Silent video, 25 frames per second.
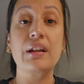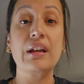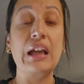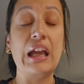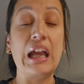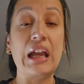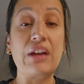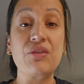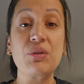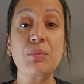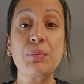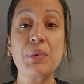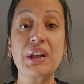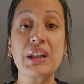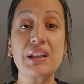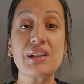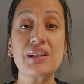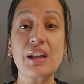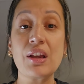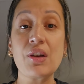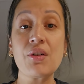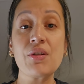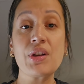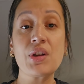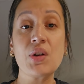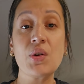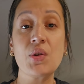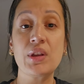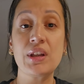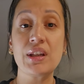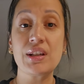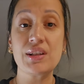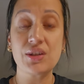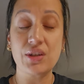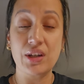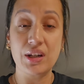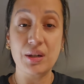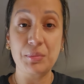Everybody's areola
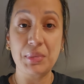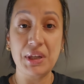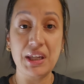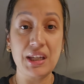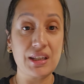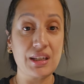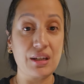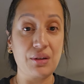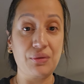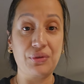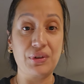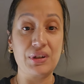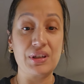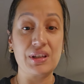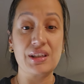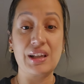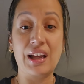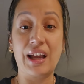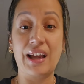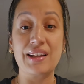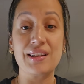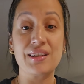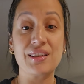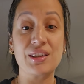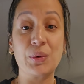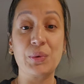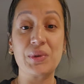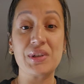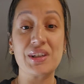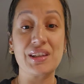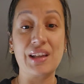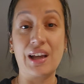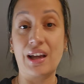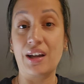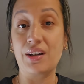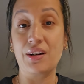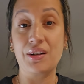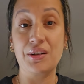is going to be a different size, so it's
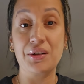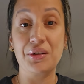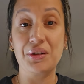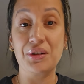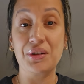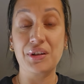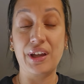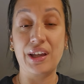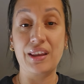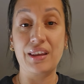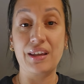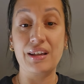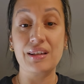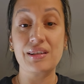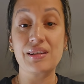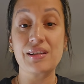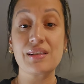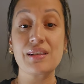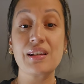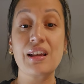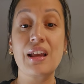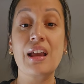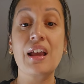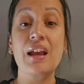not going to look like this.